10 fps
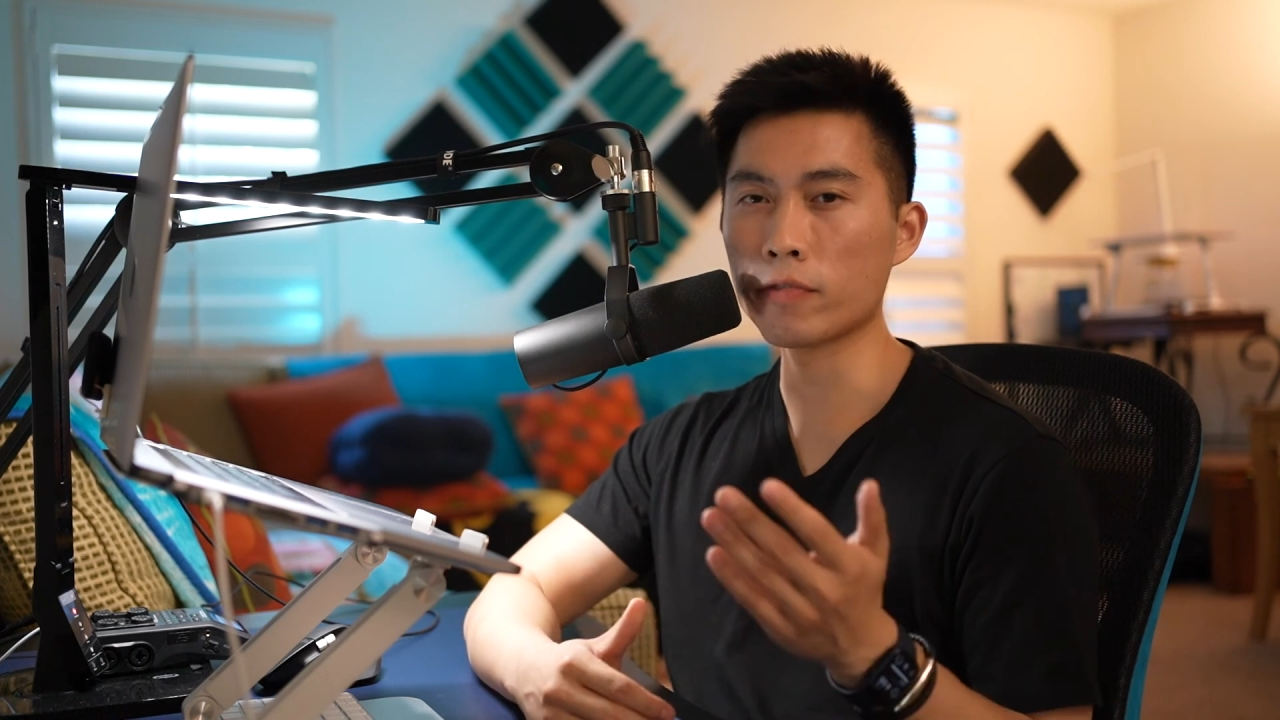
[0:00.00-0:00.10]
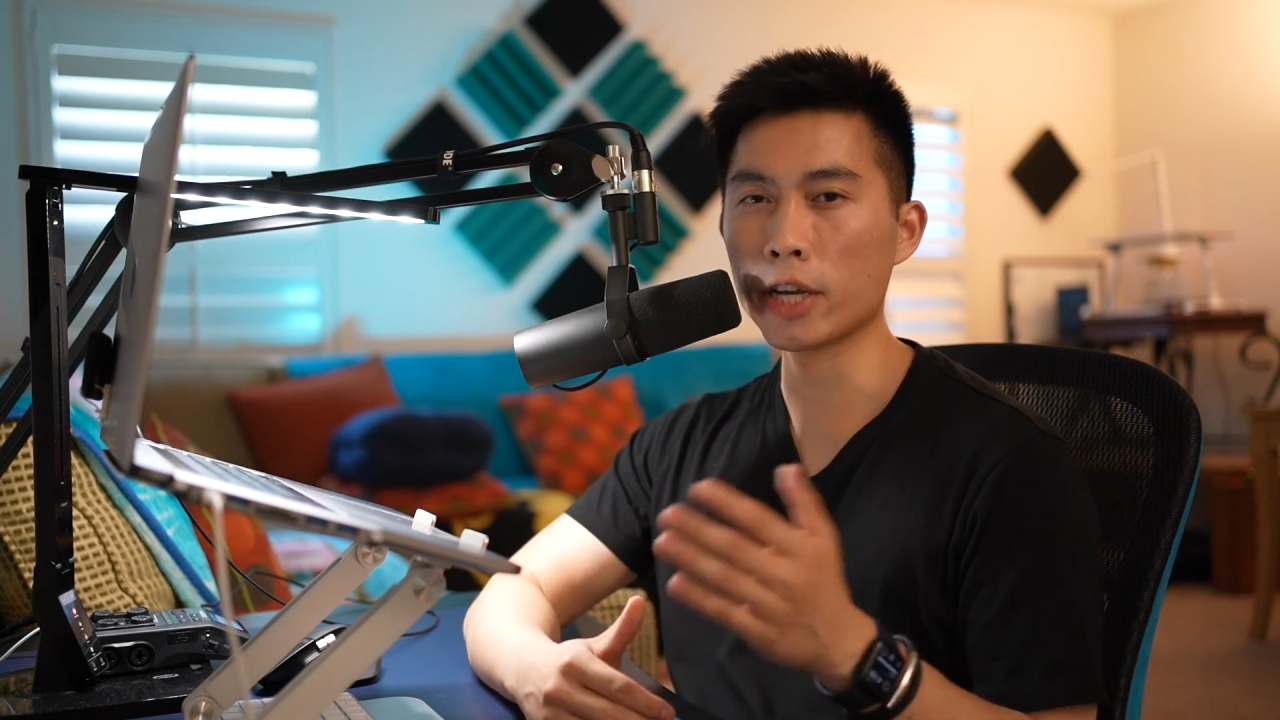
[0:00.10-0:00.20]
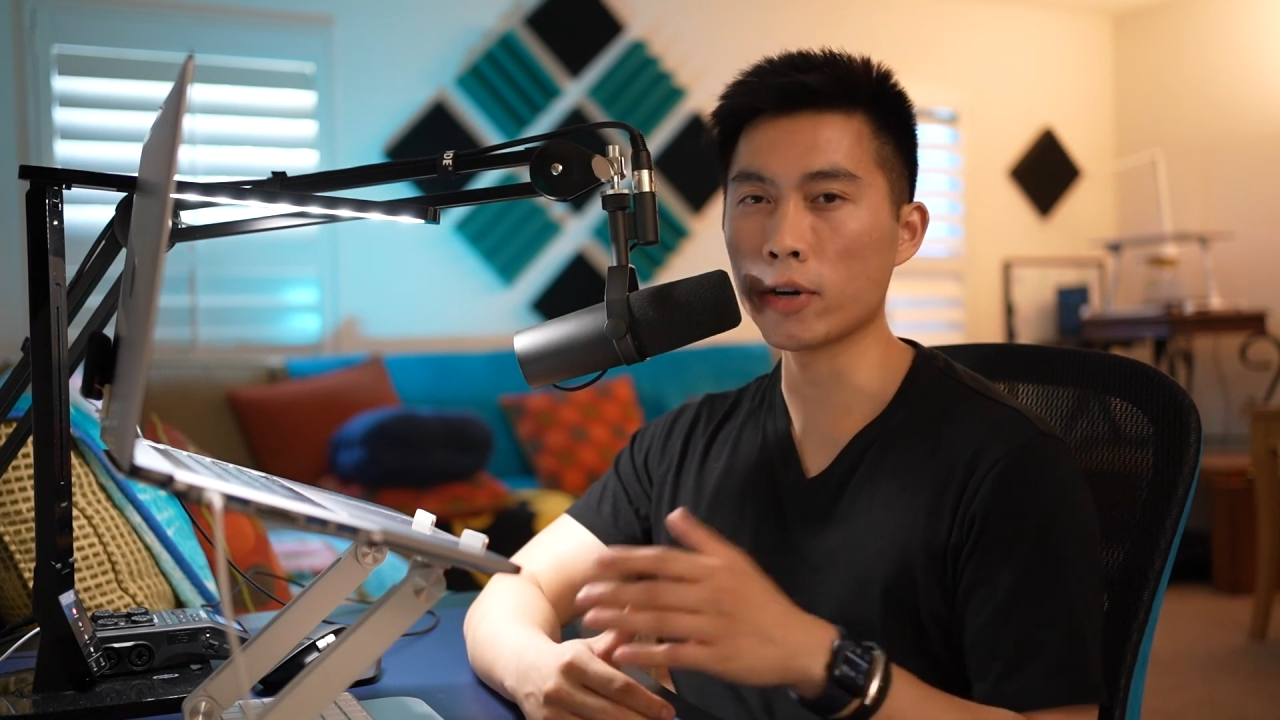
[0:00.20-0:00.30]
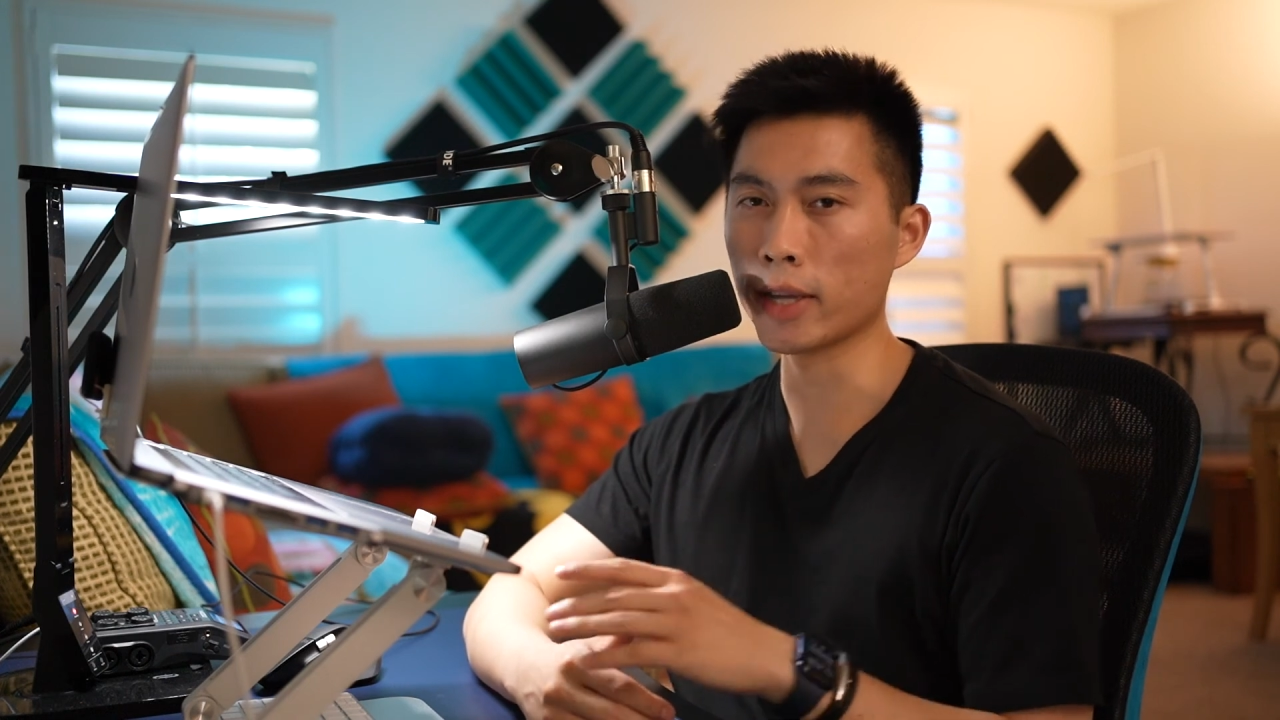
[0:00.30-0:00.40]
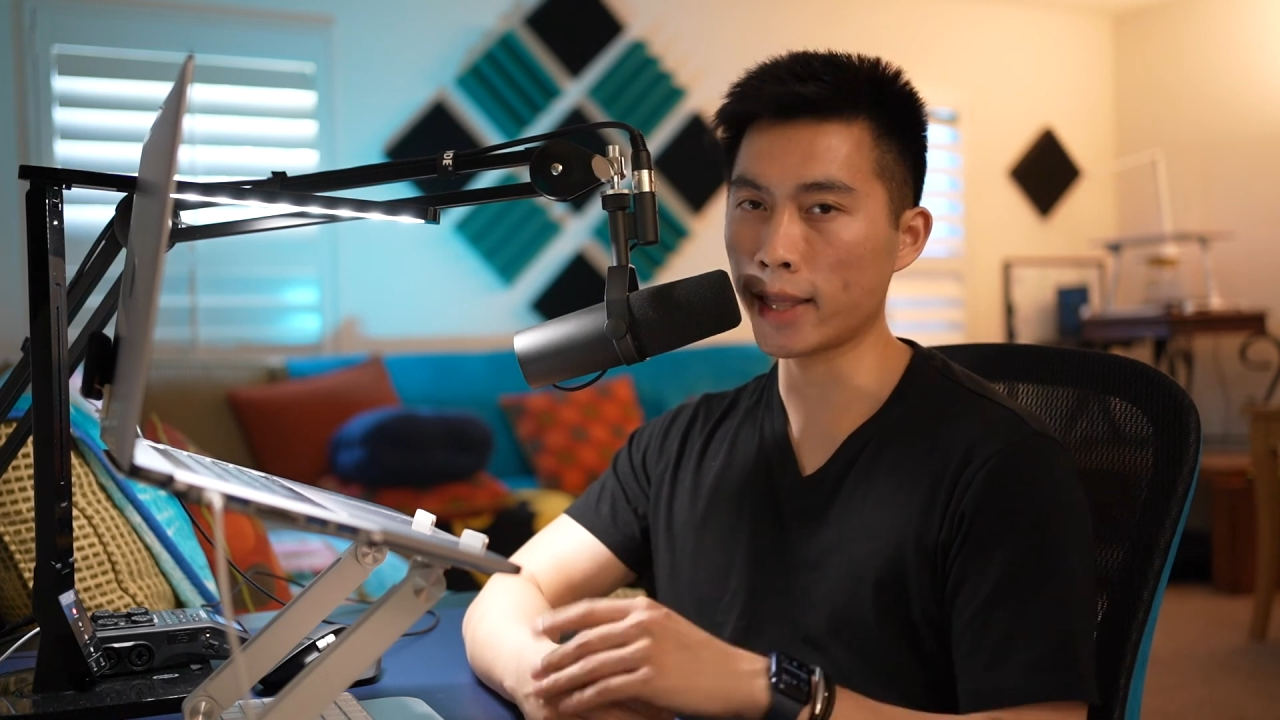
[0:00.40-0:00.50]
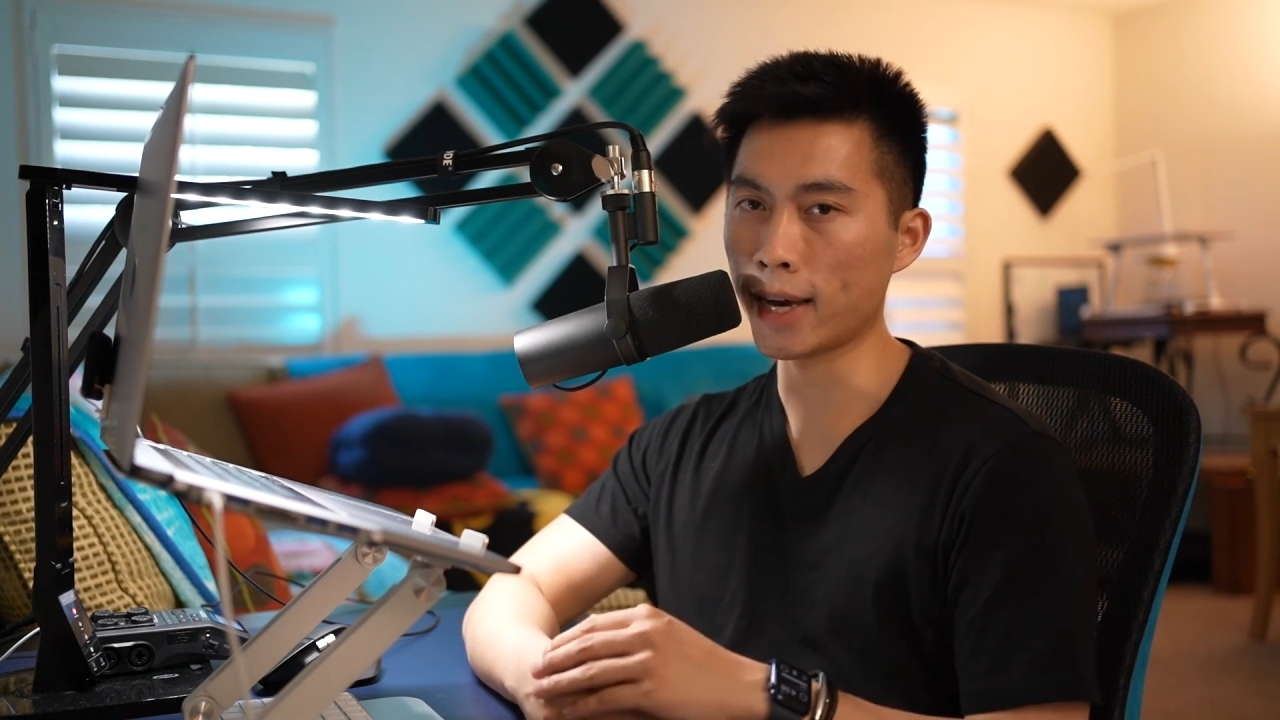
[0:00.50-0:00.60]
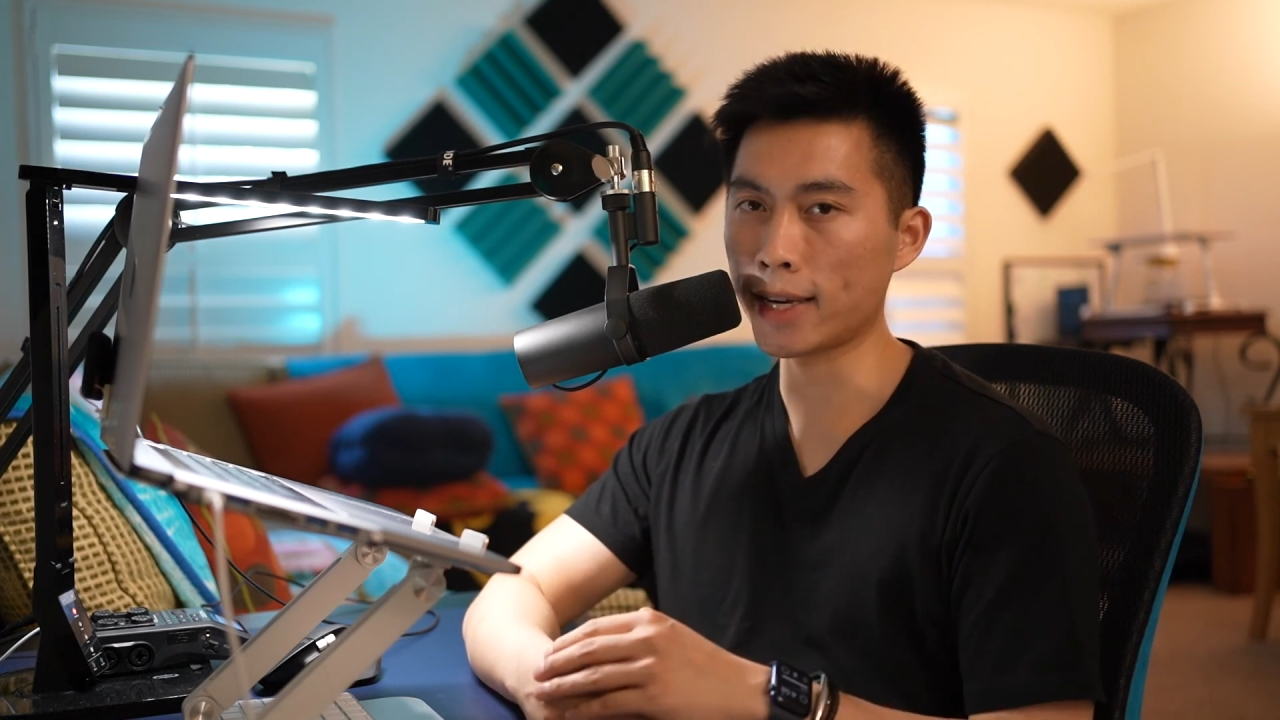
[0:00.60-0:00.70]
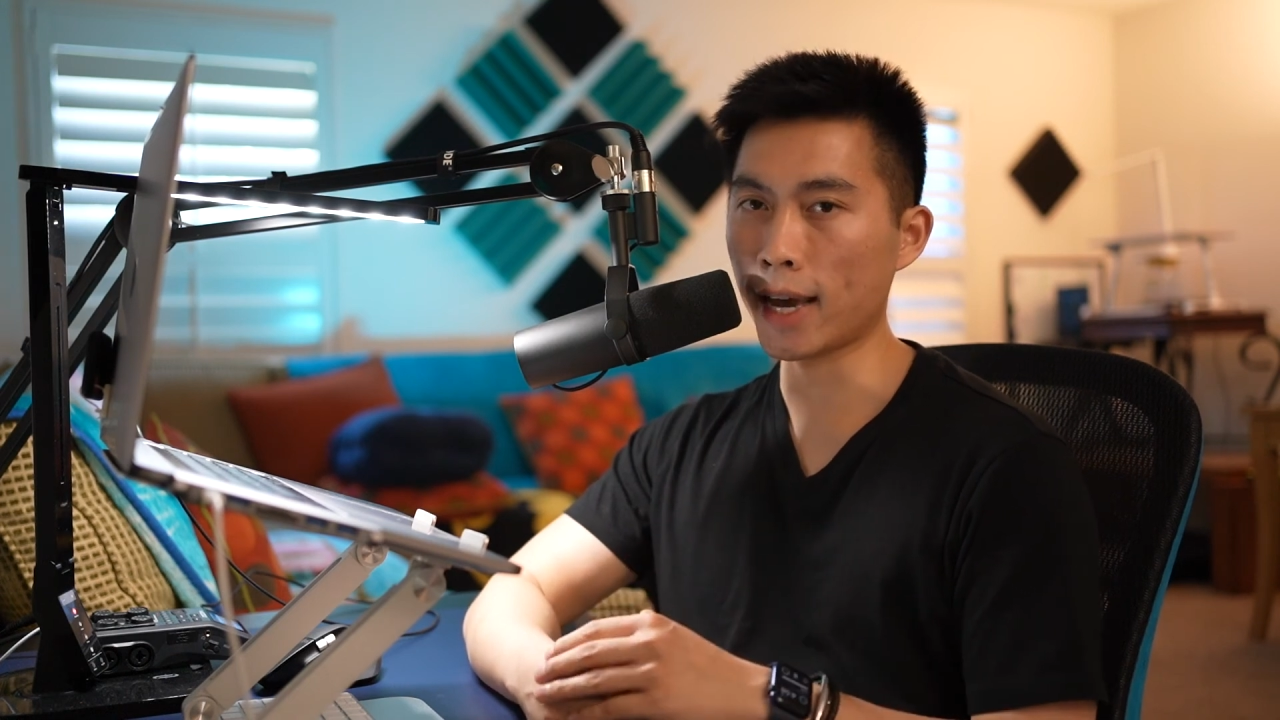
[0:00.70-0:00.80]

video a like